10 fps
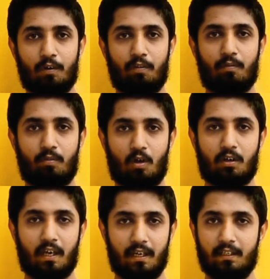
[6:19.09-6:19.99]
Let me know
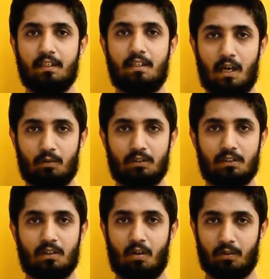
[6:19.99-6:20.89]
if you have got
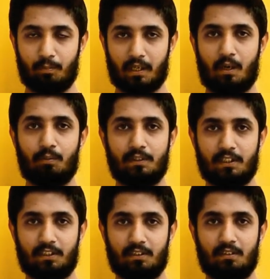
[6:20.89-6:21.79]
any doubts
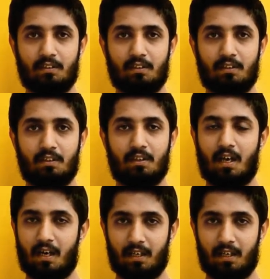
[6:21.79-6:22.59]
on my comment section.